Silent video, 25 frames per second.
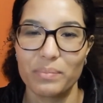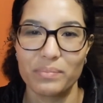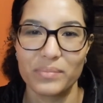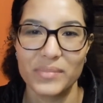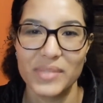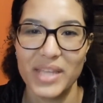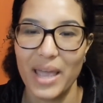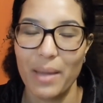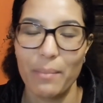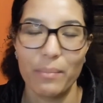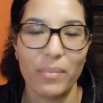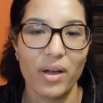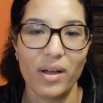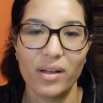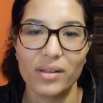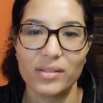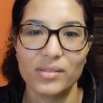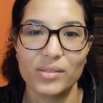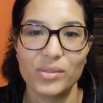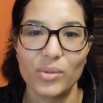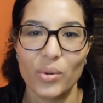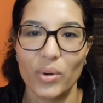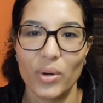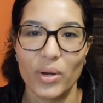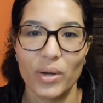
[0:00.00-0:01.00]

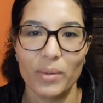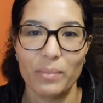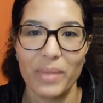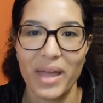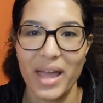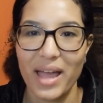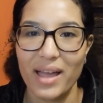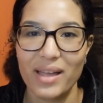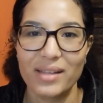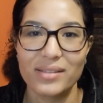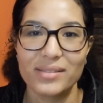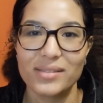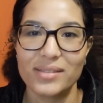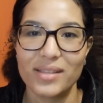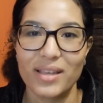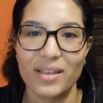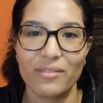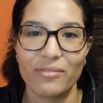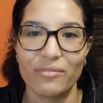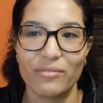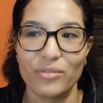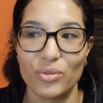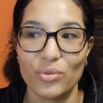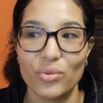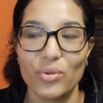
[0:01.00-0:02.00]
tampons or pads
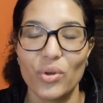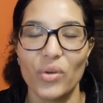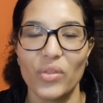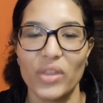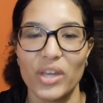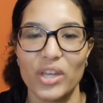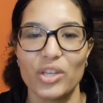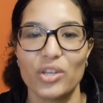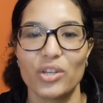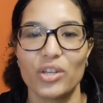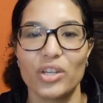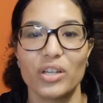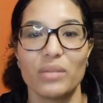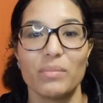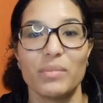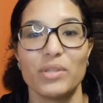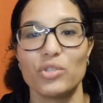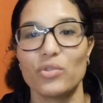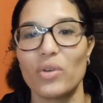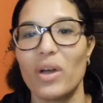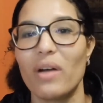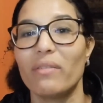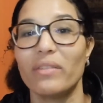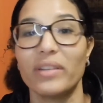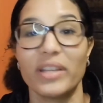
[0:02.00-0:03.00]
if you know that you're going to be
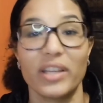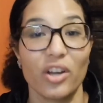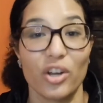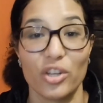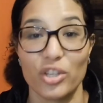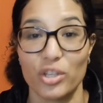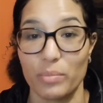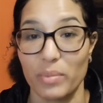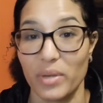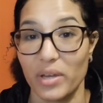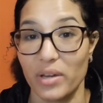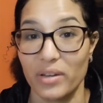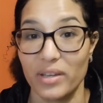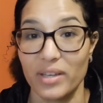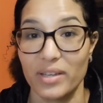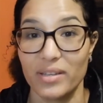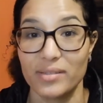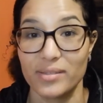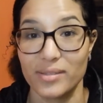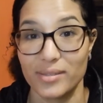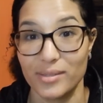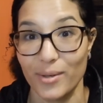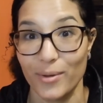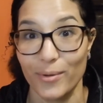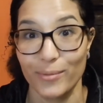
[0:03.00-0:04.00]
traveling on your
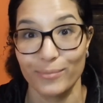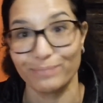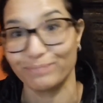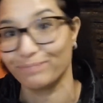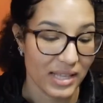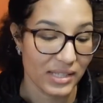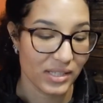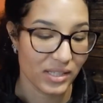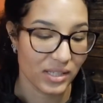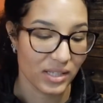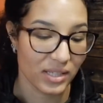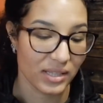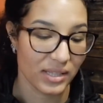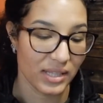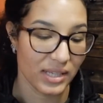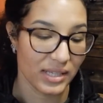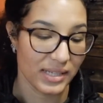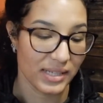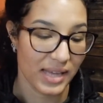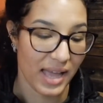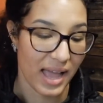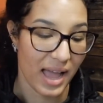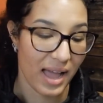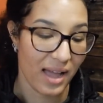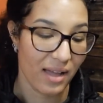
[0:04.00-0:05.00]
period. So that's a good thing
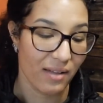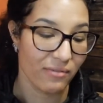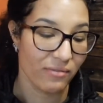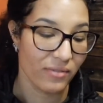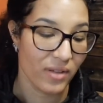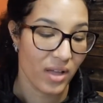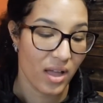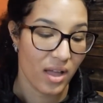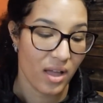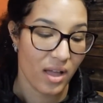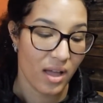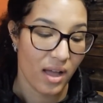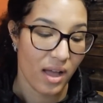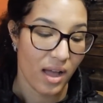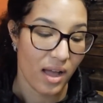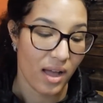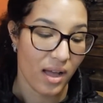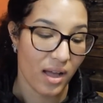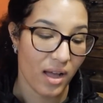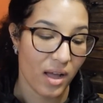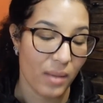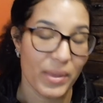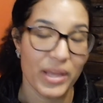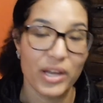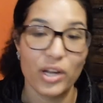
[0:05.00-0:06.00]
to have.
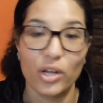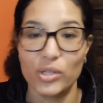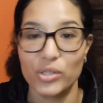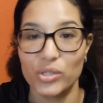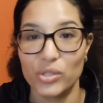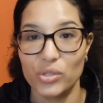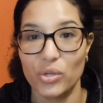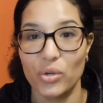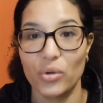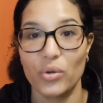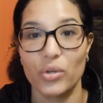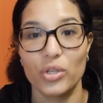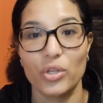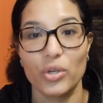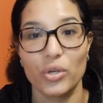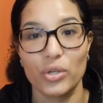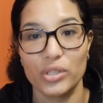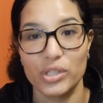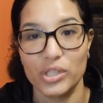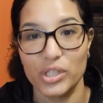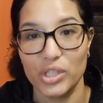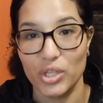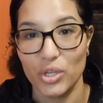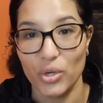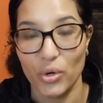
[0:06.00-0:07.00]
And also your
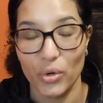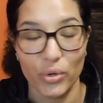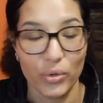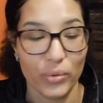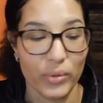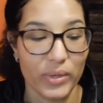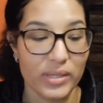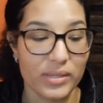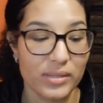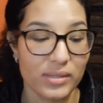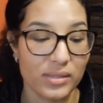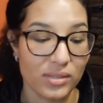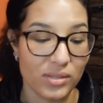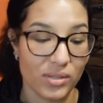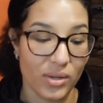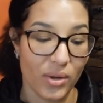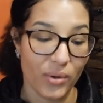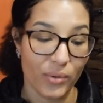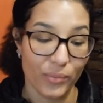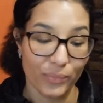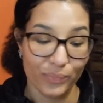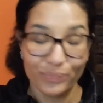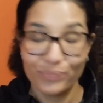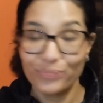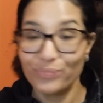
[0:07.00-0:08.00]
deodorant.
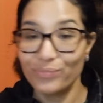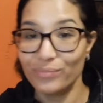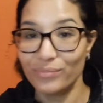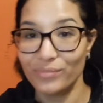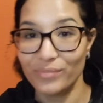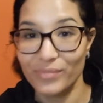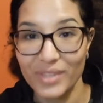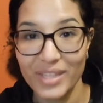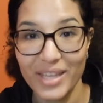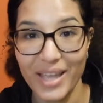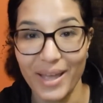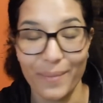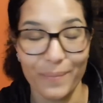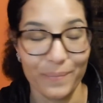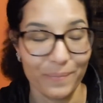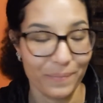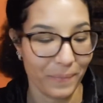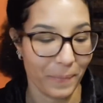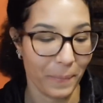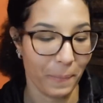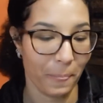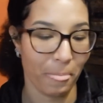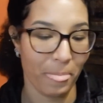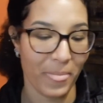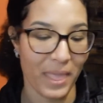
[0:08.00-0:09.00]
So yeah,
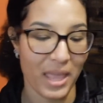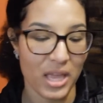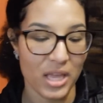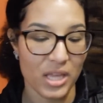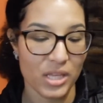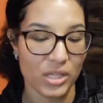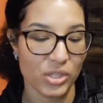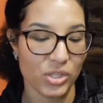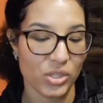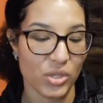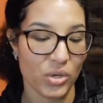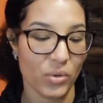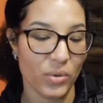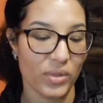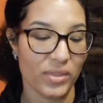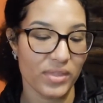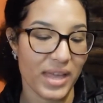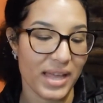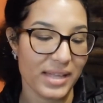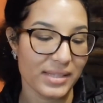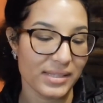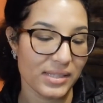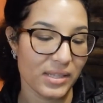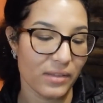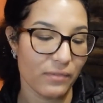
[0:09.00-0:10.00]
so
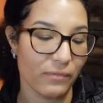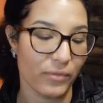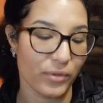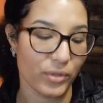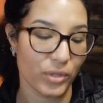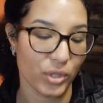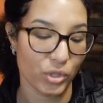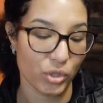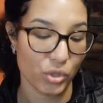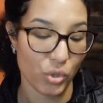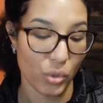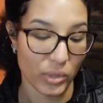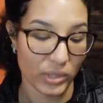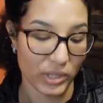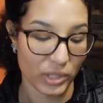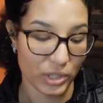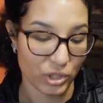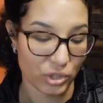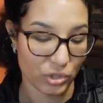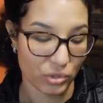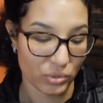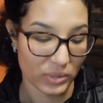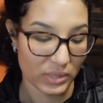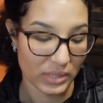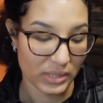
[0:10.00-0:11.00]
that's it for the
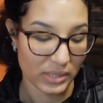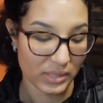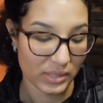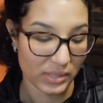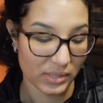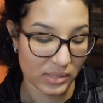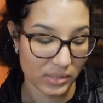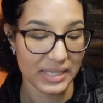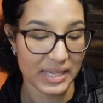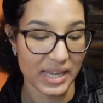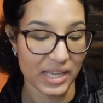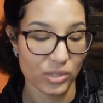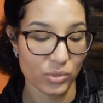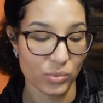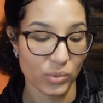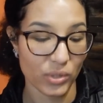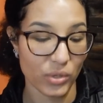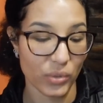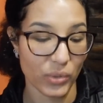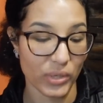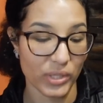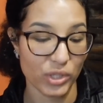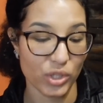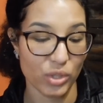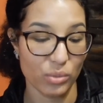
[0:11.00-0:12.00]
toiletries. Next, we're
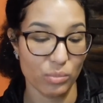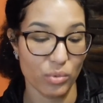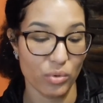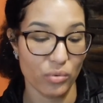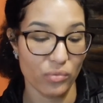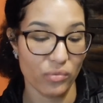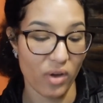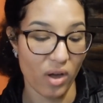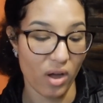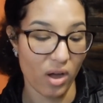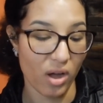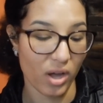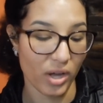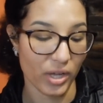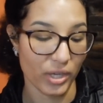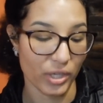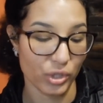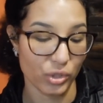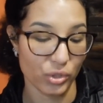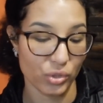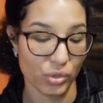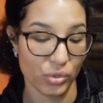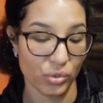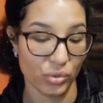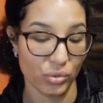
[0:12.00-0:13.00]
going to move on
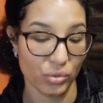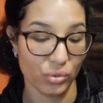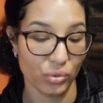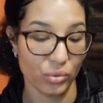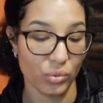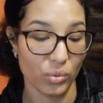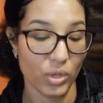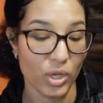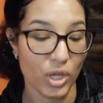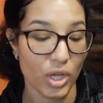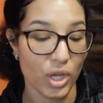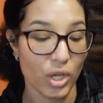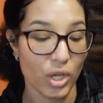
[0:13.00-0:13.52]
to